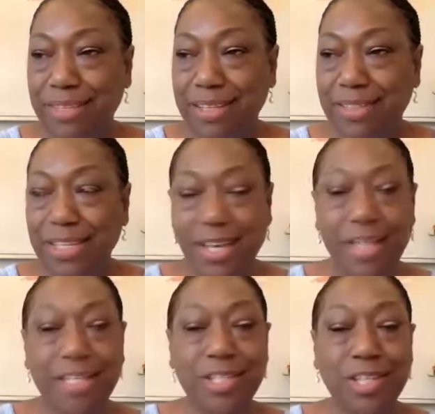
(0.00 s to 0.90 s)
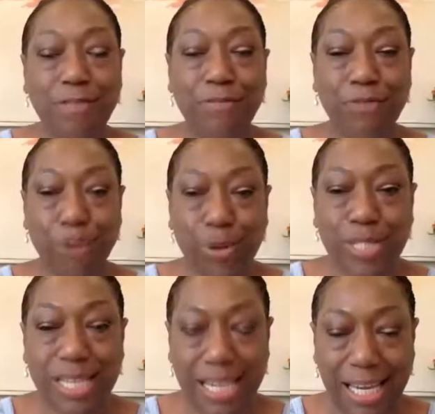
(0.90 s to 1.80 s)
the youngest of
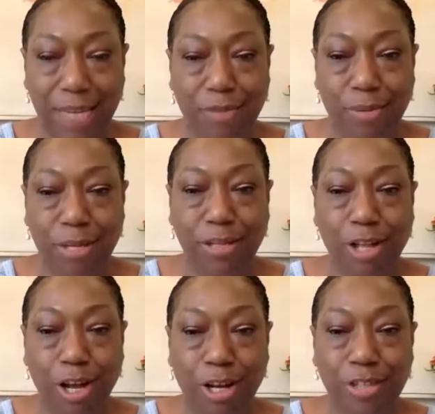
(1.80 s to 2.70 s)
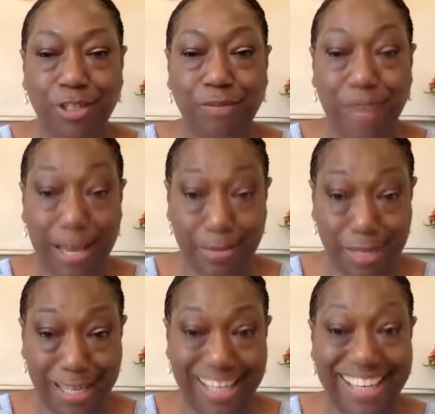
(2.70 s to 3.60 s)
13 from a large
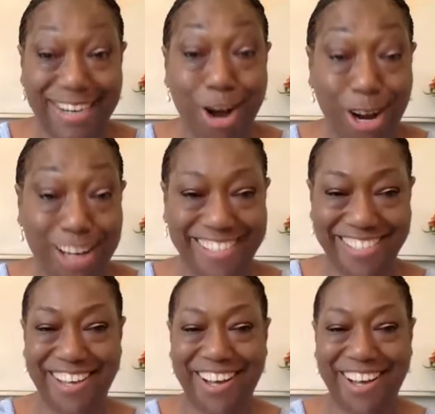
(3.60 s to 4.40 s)
family in Arkansas.